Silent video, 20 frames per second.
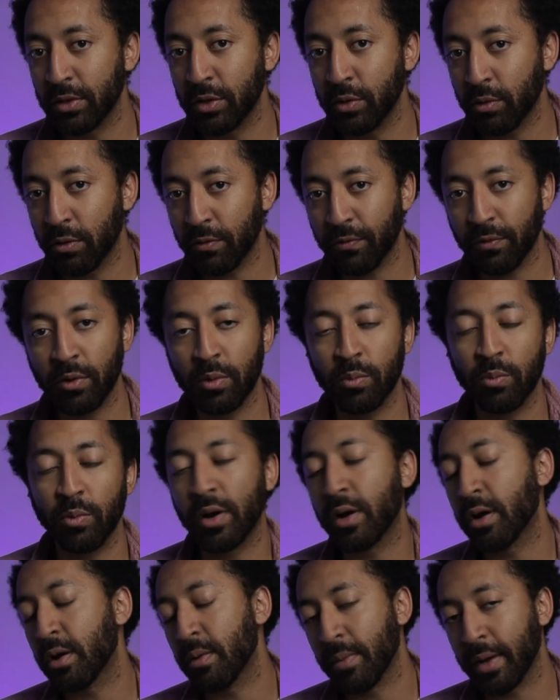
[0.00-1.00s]
a newer
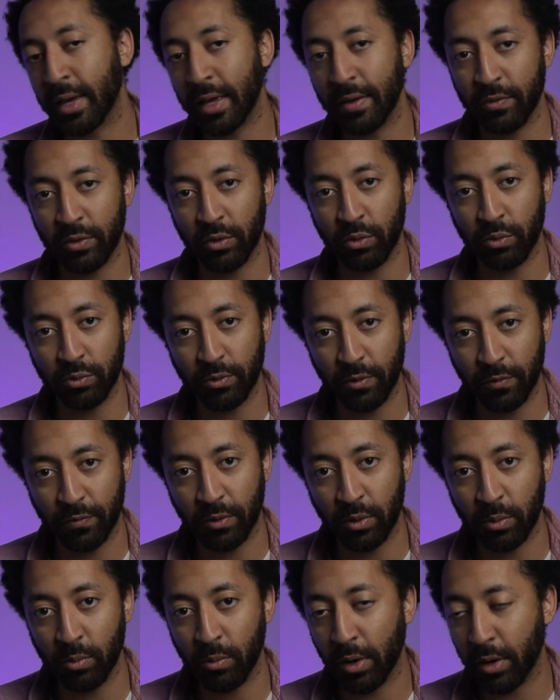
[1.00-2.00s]
firmware, it might have an older
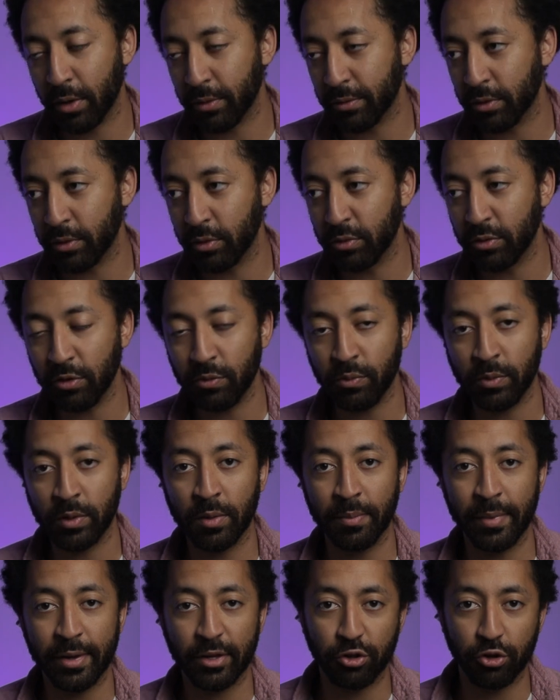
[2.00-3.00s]
firmware. So you just
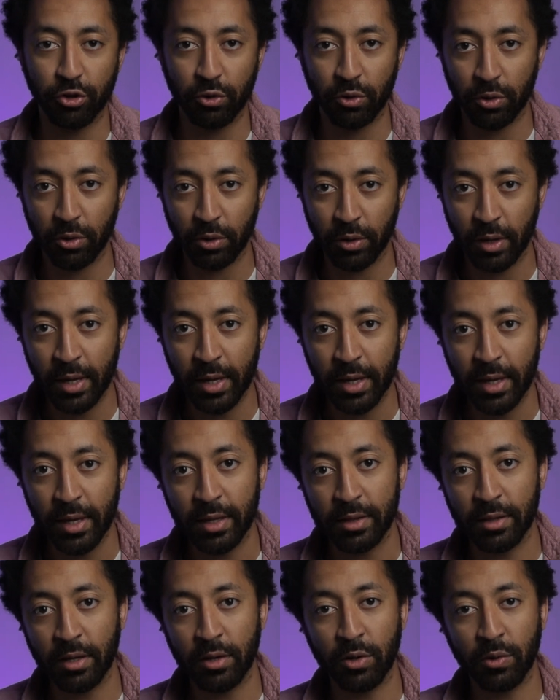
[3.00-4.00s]
wanna make sure
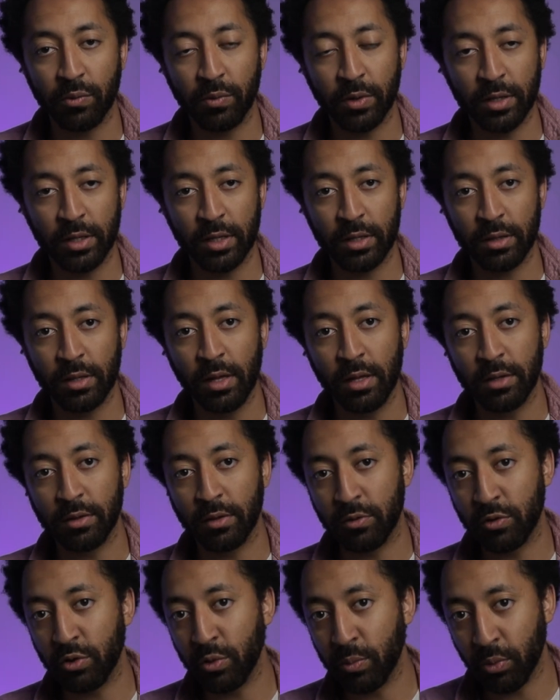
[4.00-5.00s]
that you're running
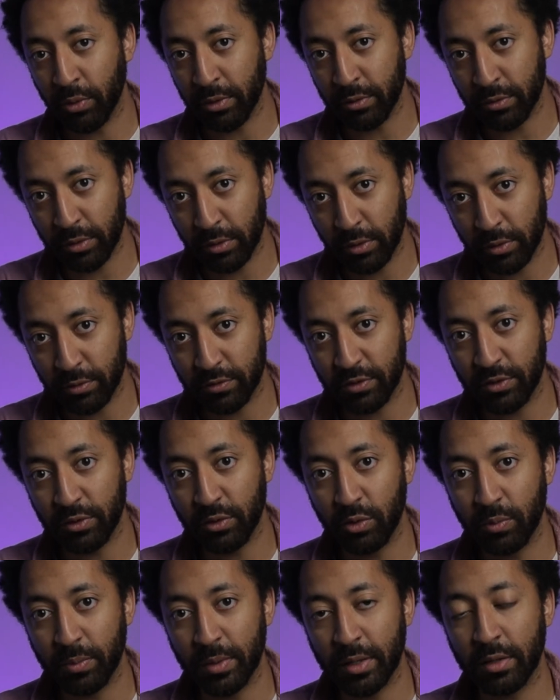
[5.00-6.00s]
the
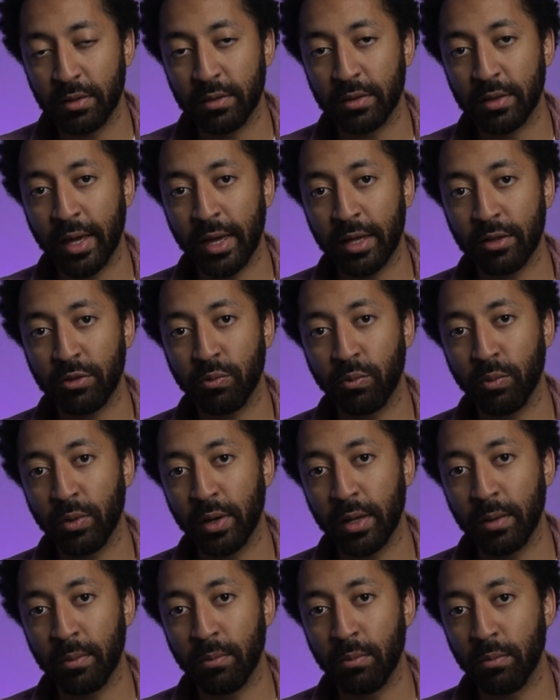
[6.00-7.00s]
2.02 because that's
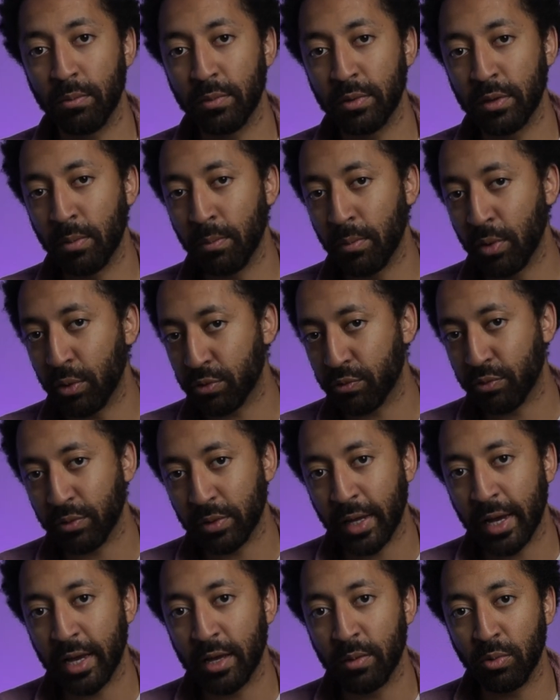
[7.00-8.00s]
what the most
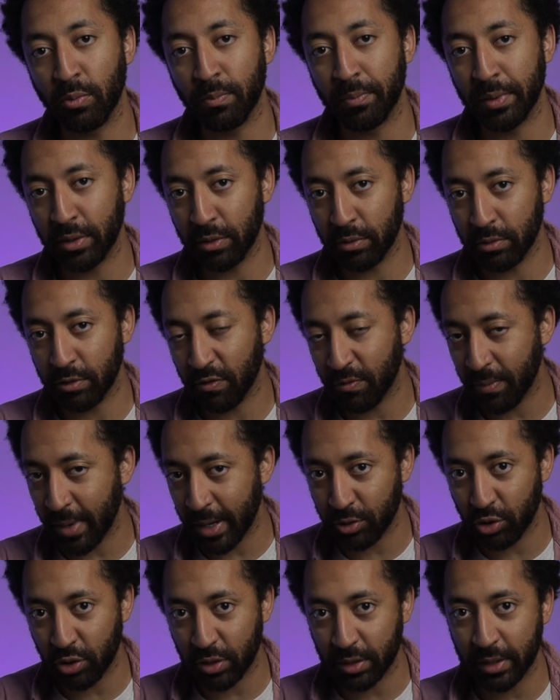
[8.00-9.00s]
reliable builds of
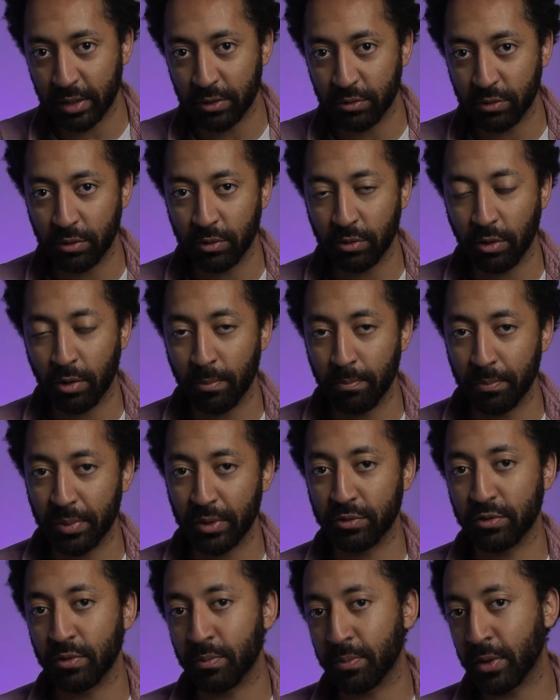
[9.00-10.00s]
Magic Lantern are
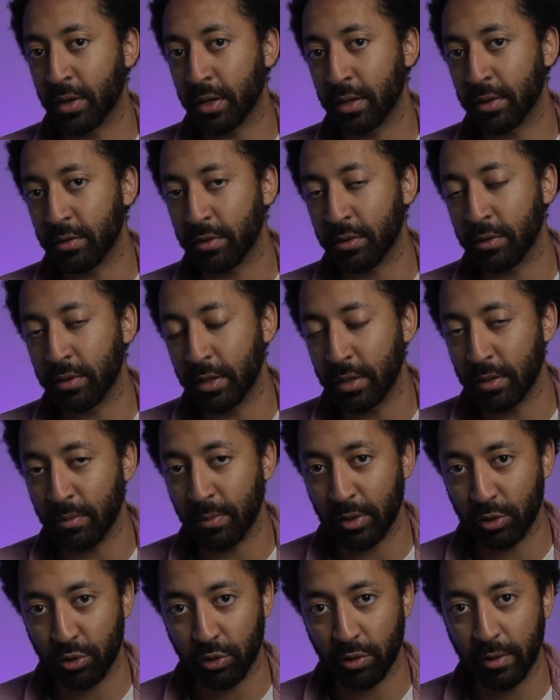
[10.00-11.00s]
built upon. So you need to
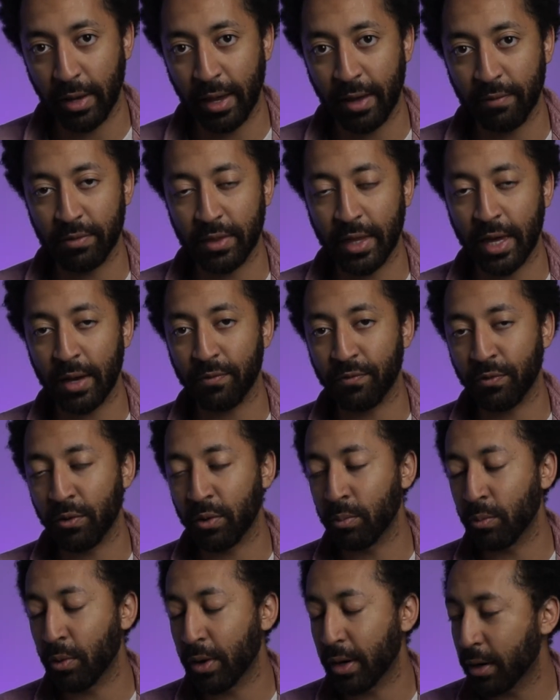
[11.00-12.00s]
make sure you have that
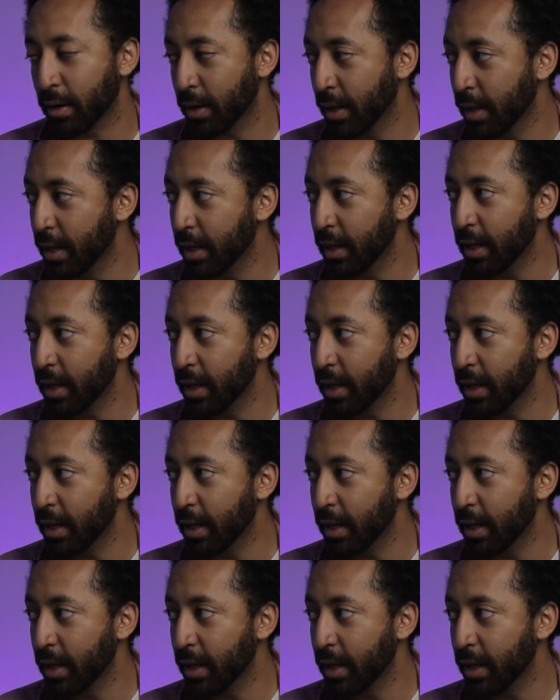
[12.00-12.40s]
firmware.